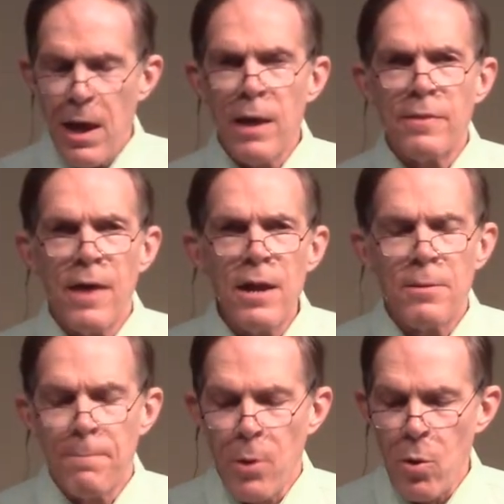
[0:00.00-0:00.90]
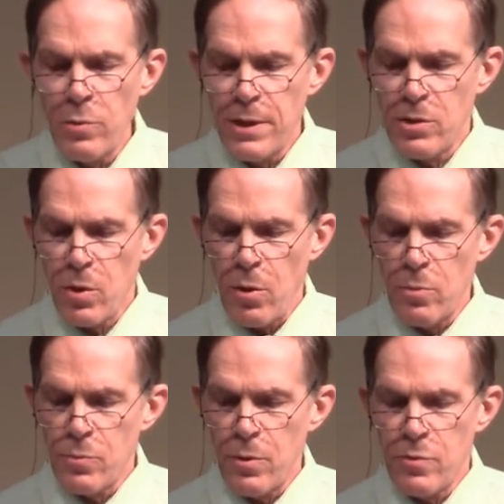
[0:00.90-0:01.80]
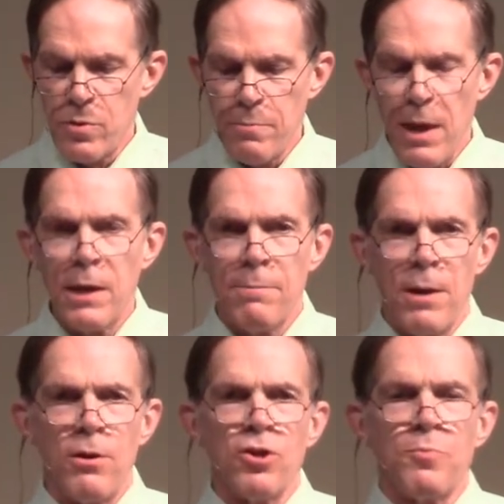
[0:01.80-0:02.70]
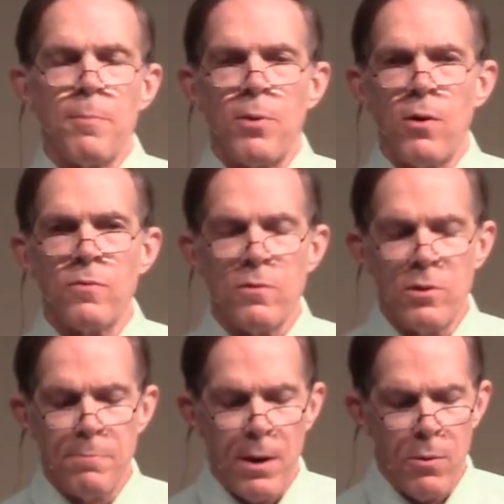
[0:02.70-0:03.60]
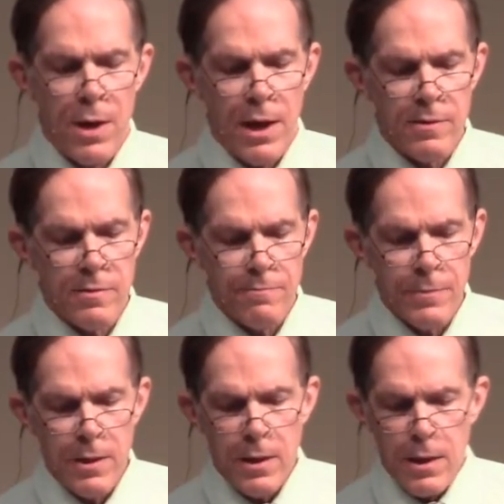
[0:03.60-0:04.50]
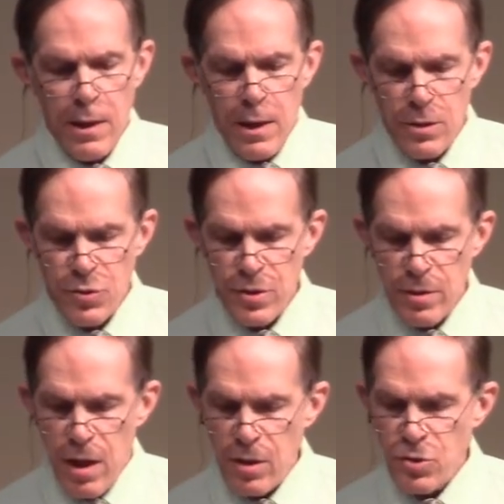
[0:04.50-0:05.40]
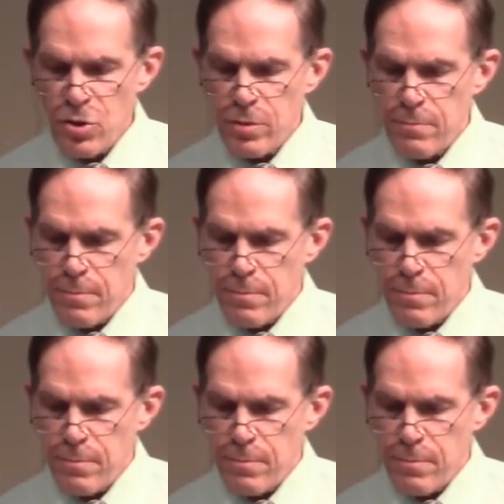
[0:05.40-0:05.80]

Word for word: and later boldly told Ruth to make a marriage proposal to Boaz. And she launched her